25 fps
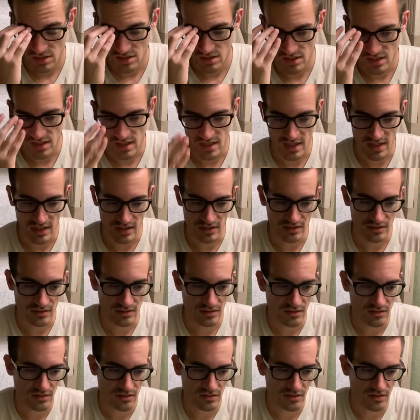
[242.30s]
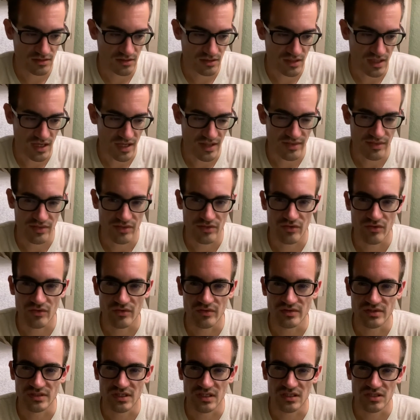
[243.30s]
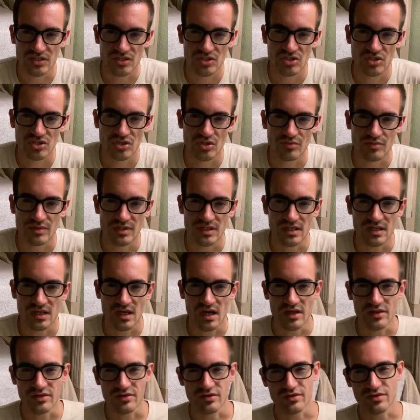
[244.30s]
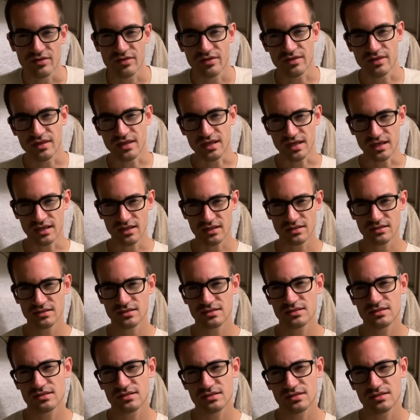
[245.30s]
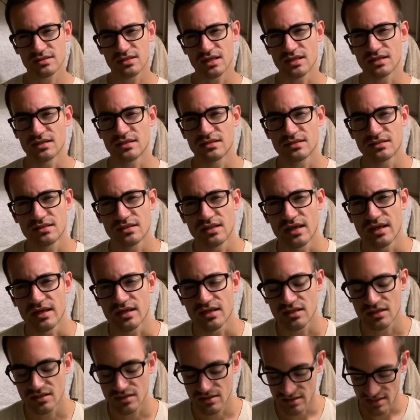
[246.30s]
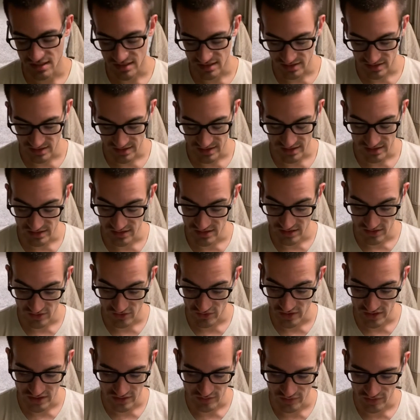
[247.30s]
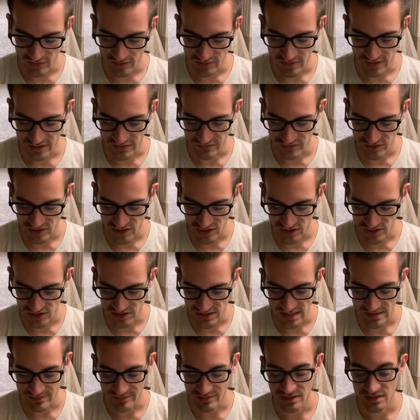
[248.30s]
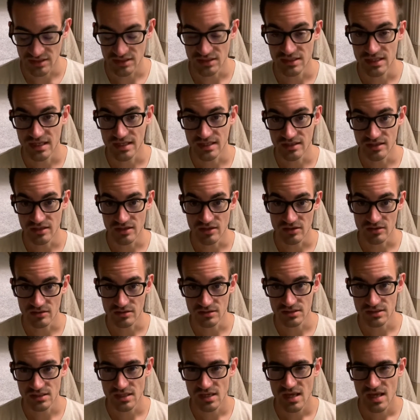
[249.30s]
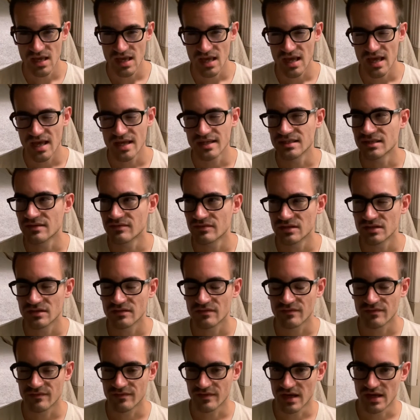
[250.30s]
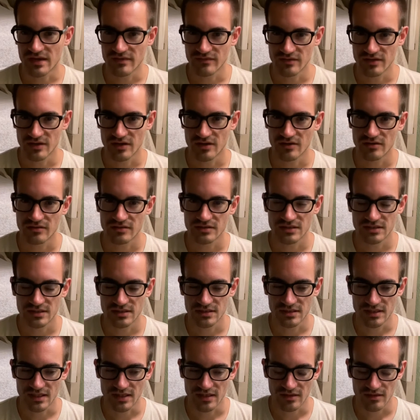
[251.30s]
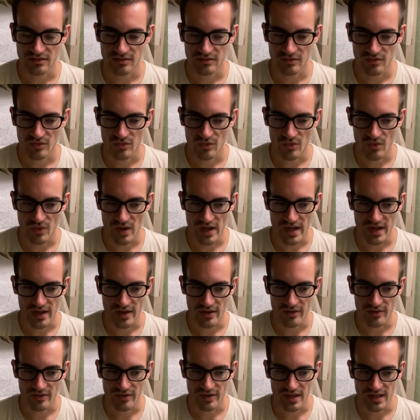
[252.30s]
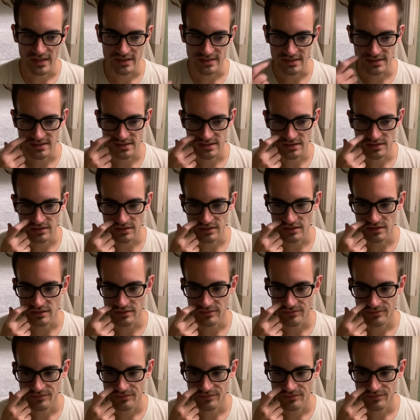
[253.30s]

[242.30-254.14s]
and gotten through and done so many other things that it's like that, like the incredible amount of change has happened in 10 years. And even in 5 years, it's like, wow, I still